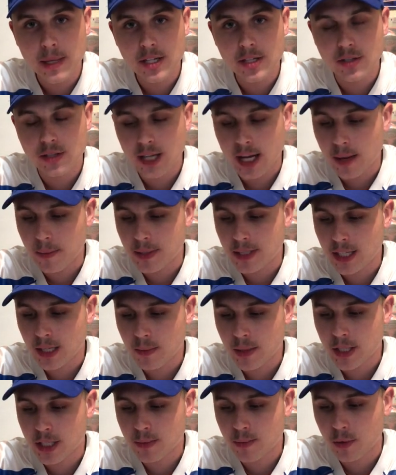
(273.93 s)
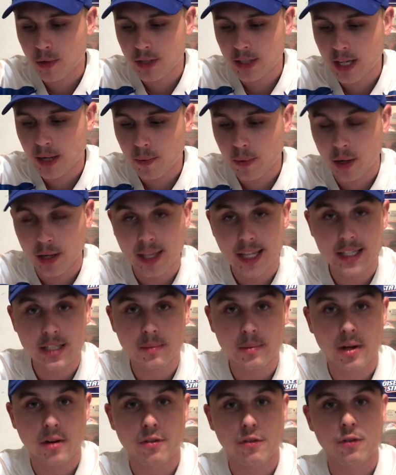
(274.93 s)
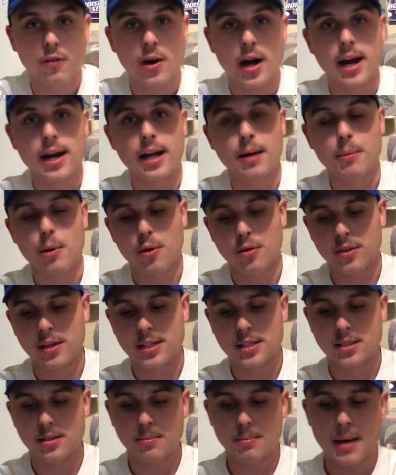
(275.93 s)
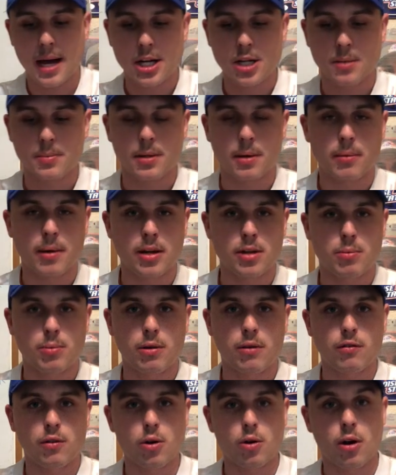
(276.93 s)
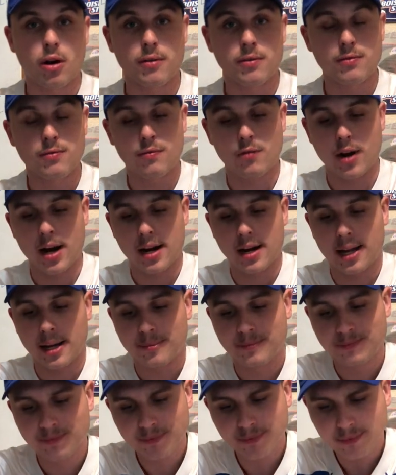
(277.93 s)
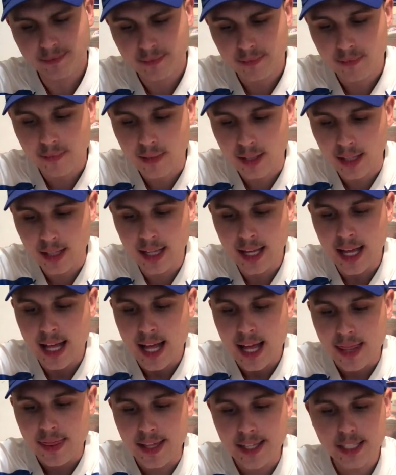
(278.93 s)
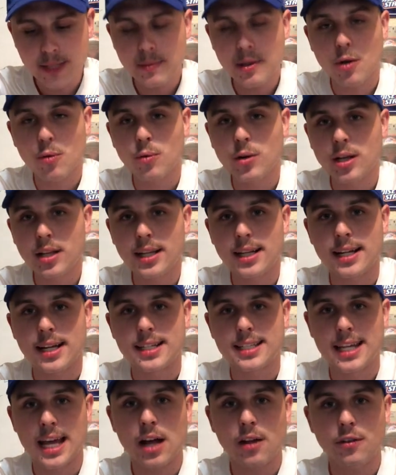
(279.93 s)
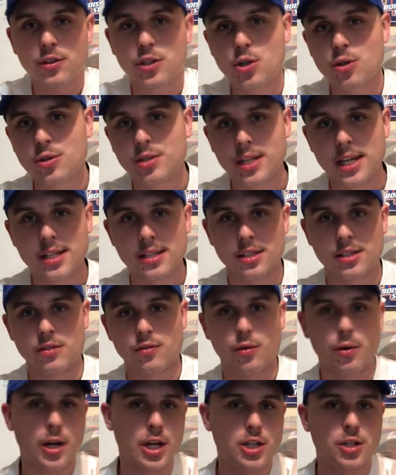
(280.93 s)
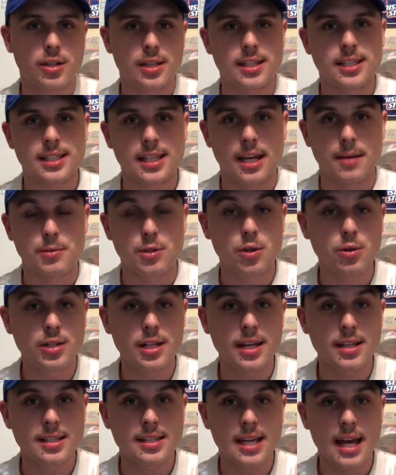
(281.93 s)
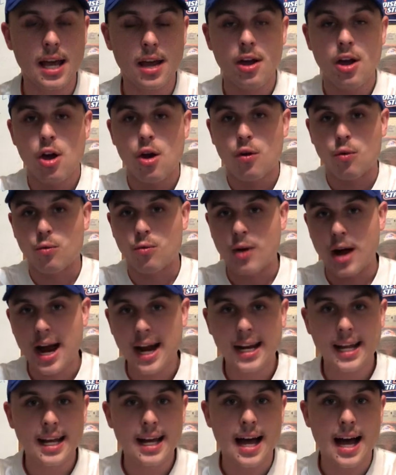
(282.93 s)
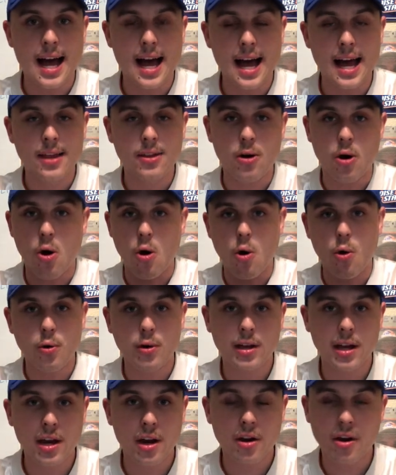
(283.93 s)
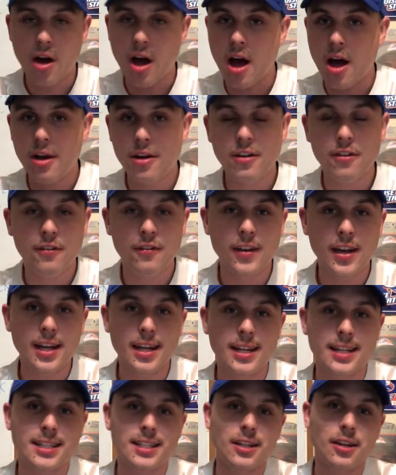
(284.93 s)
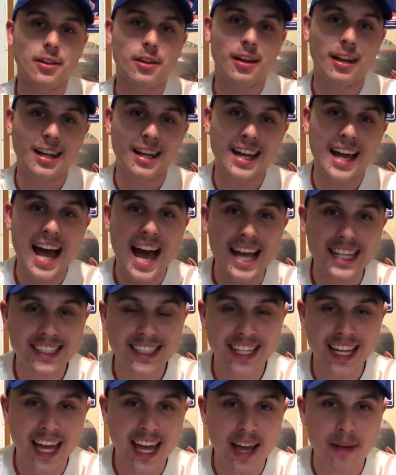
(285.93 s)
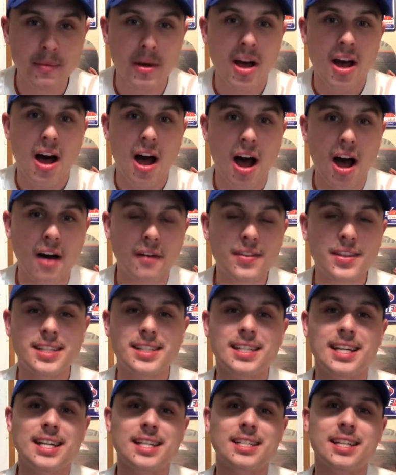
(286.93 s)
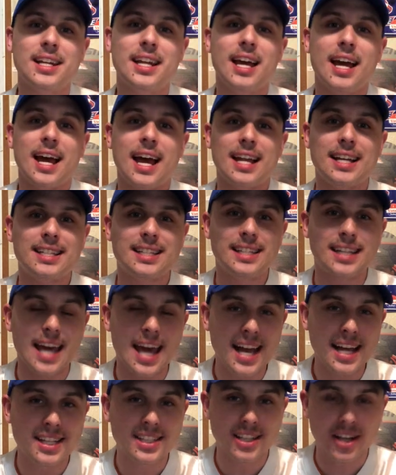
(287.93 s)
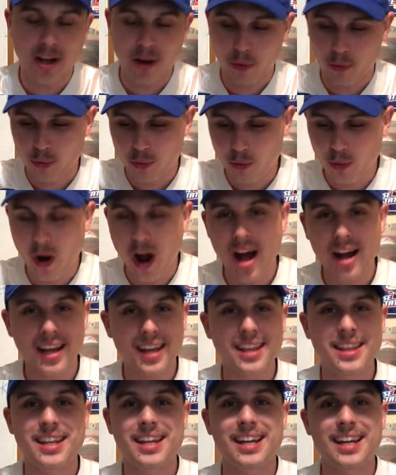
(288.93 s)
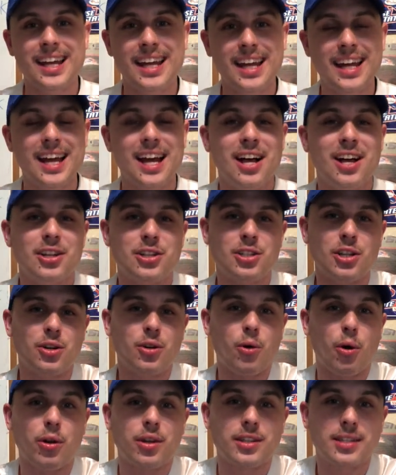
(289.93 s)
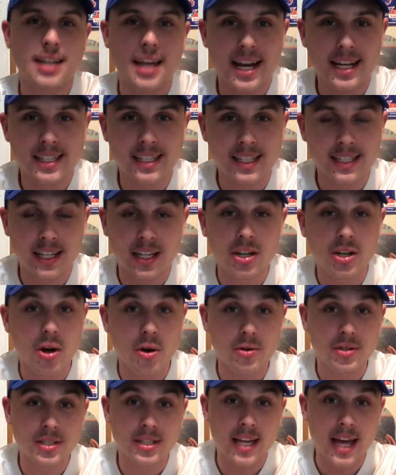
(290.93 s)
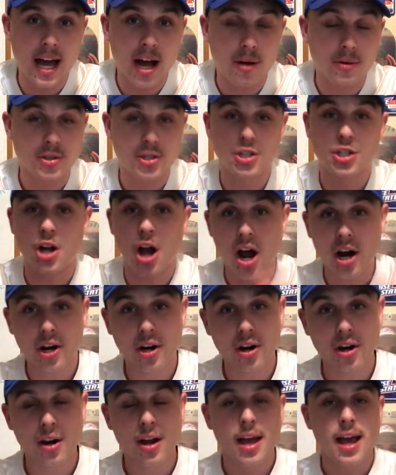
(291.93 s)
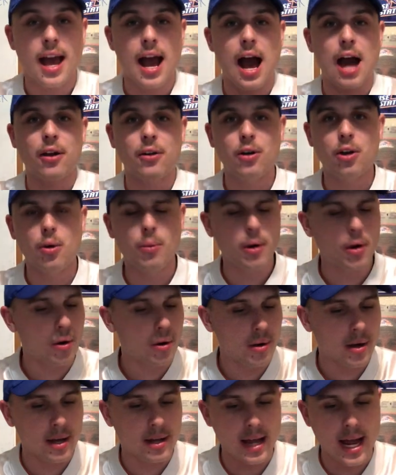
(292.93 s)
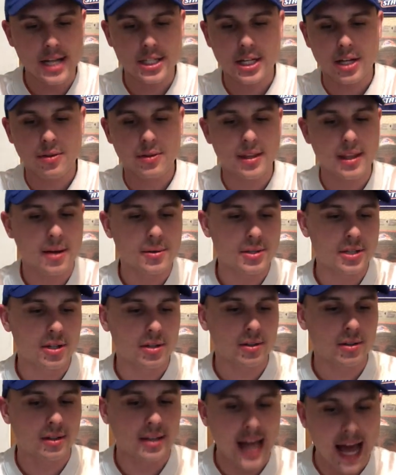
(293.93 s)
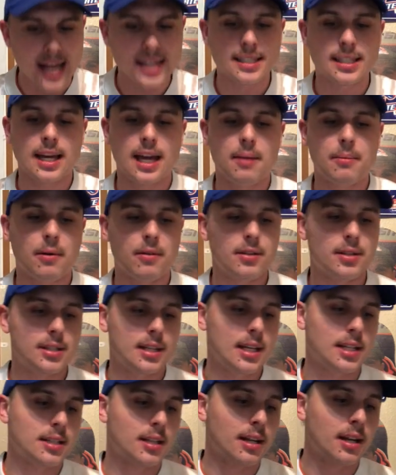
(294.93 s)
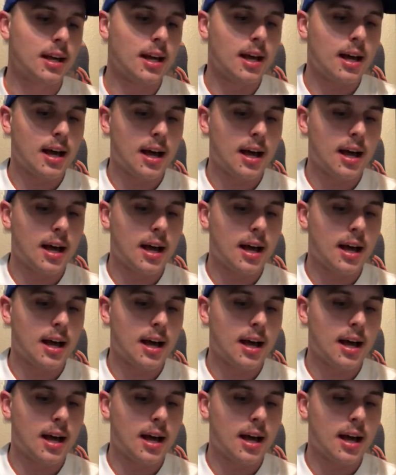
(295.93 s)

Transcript: Eastern Time on CBS Sports Network, and that's going to be on Friday. Both these matchups I'm about to preview are on Friday. This has been a tale of two seasons for each of these teams. UTSA riding high the whole year, undefeated until the last game of the season, and takes a rock in the knee to North Texas and goes down. Shocker, out of nowhere, or actually I don't think that was their last game of the season.